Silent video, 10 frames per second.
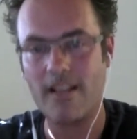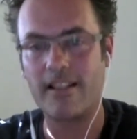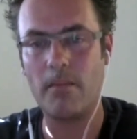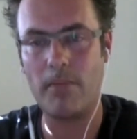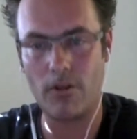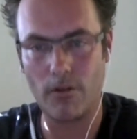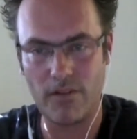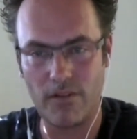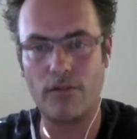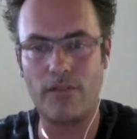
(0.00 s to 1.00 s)
can be
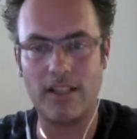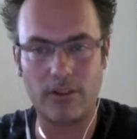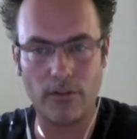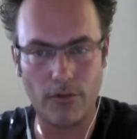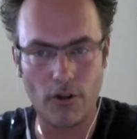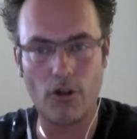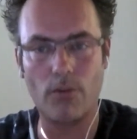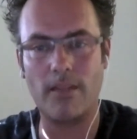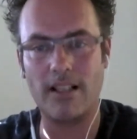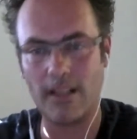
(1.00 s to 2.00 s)
convinced to fill out the
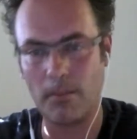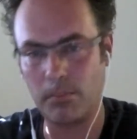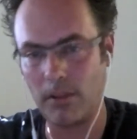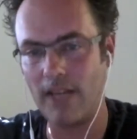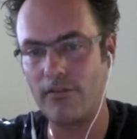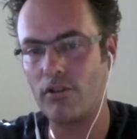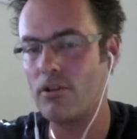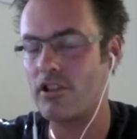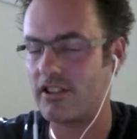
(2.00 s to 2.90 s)
form and apply for a mortgage.